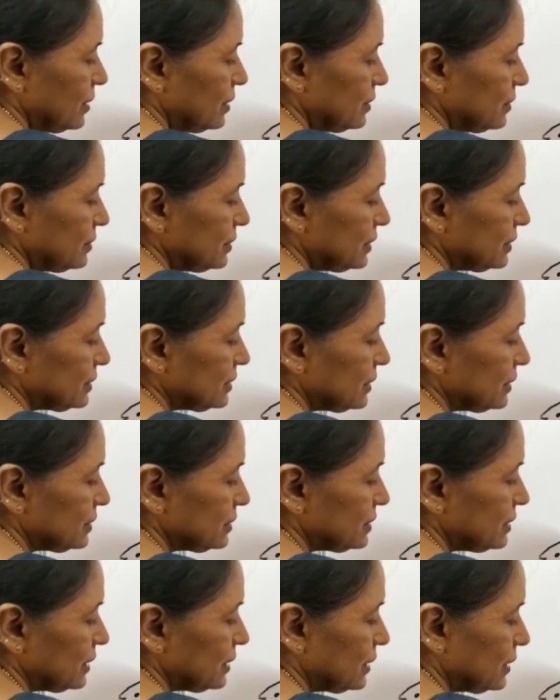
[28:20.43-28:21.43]
This is
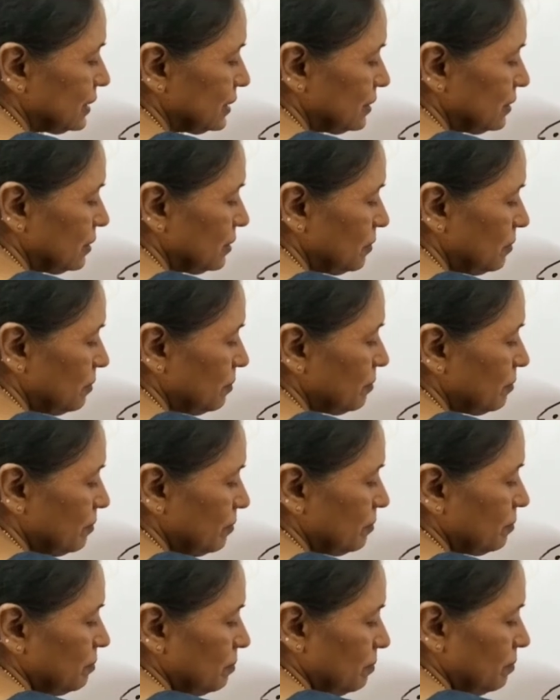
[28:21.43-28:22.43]
the
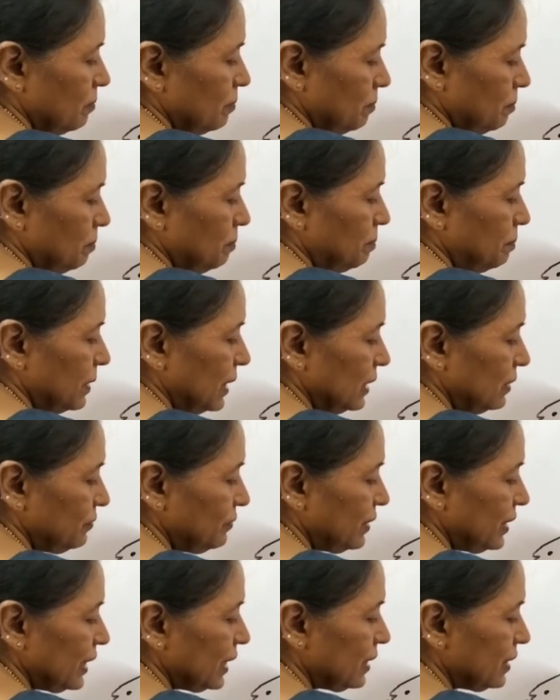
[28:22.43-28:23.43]

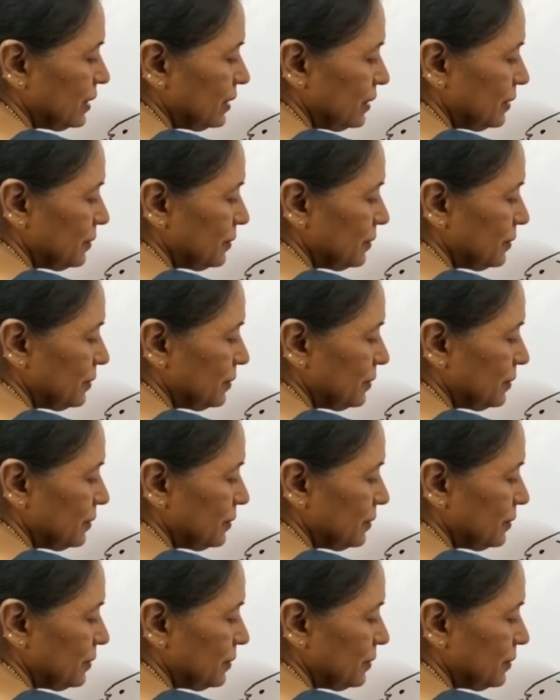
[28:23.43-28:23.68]
pelvic.